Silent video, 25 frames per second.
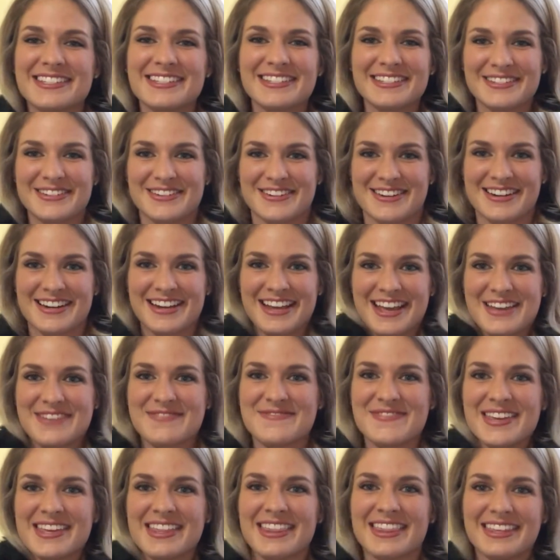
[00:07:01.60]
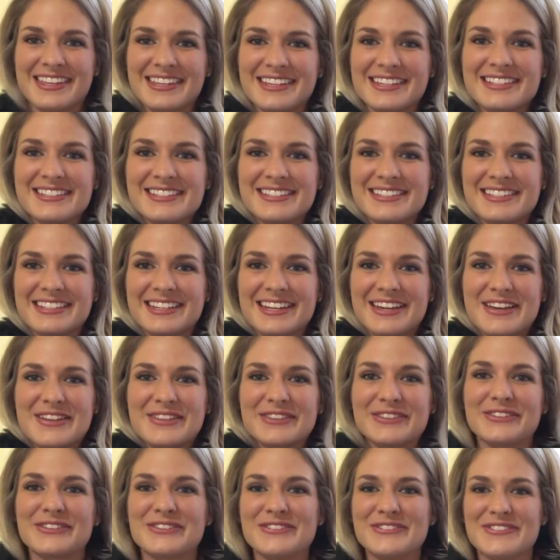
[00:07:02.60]
sister gave me this
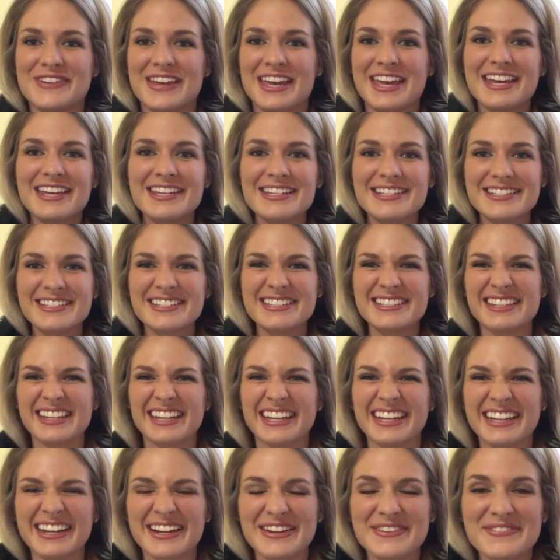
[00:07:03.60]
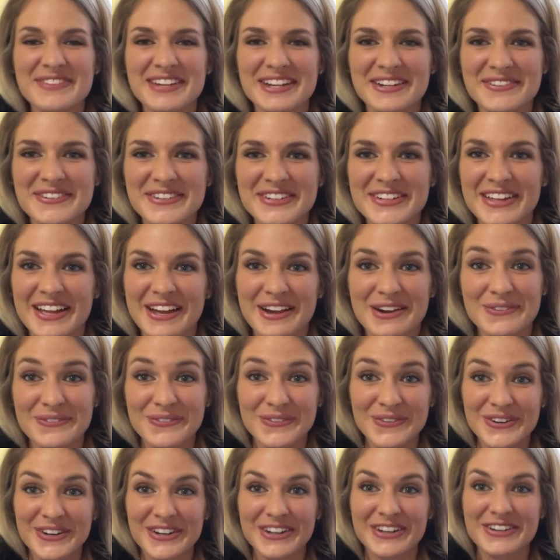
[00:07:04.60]
little vest, and I've never like
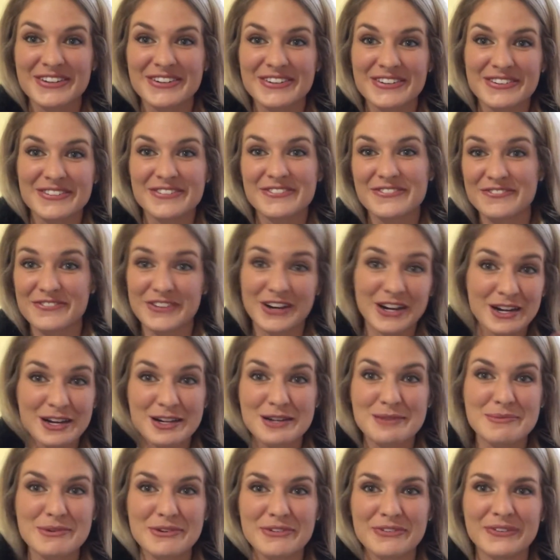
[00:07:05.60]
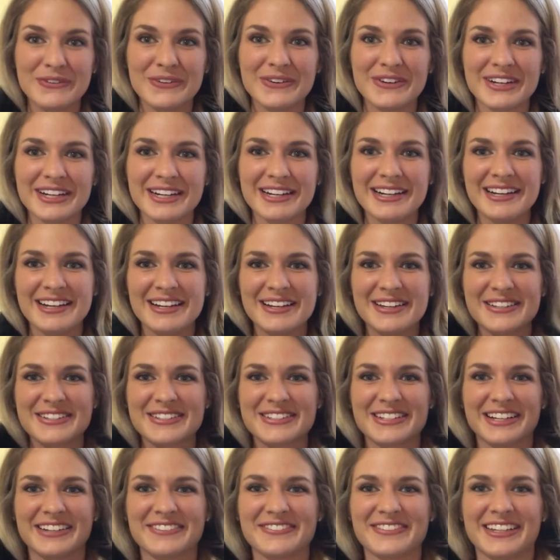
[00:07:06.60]
worn fur before.
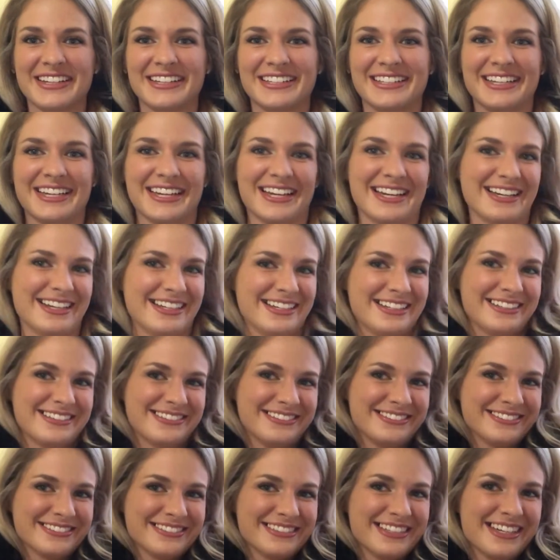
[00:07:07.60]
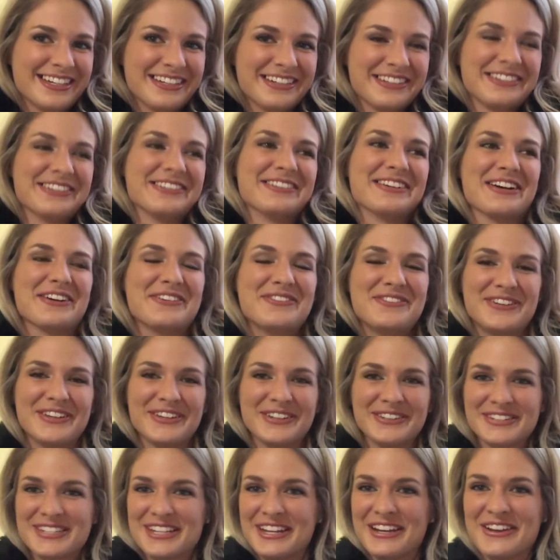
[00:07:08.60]
So I'm kind of like, I don't know, I
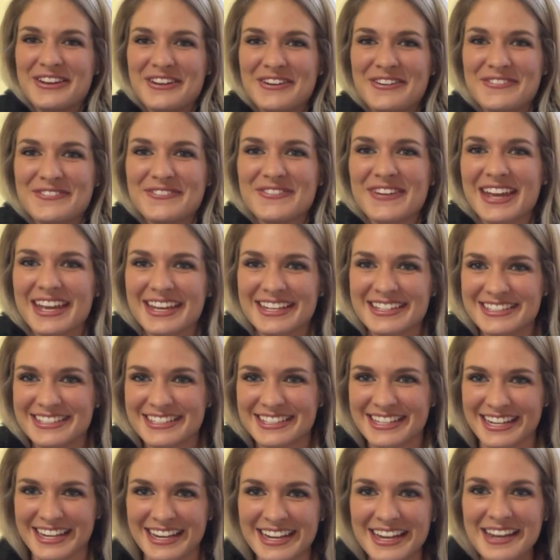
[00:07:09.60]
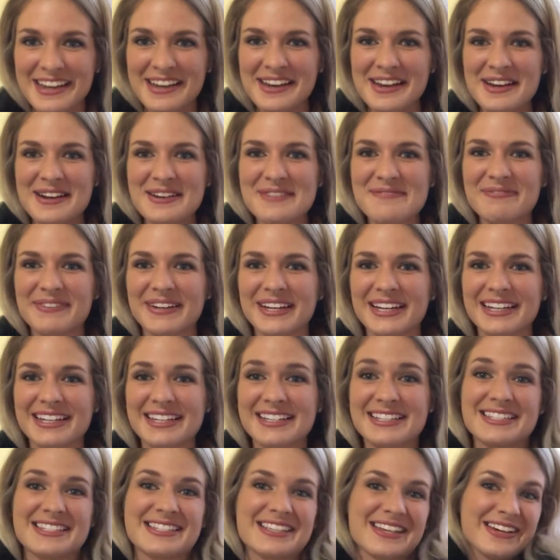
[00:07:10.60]
feel too fancy, but
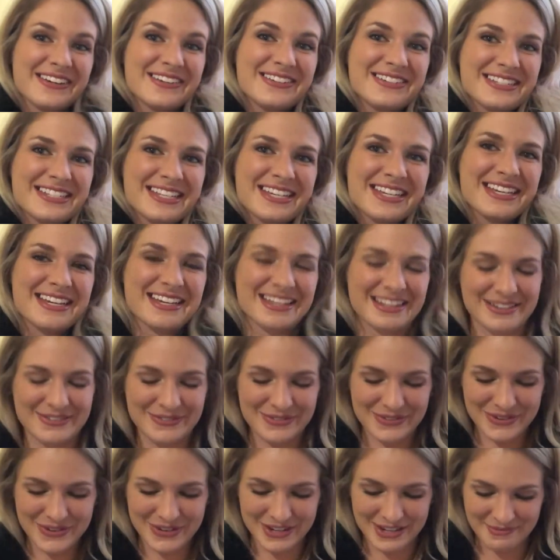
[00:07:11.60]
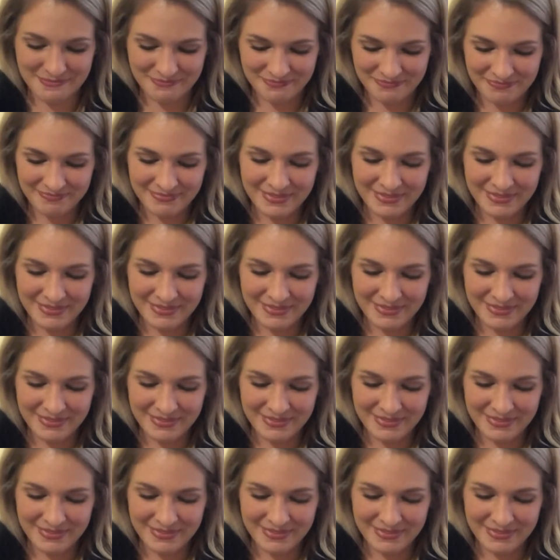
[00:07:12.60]
it's cozy and warm.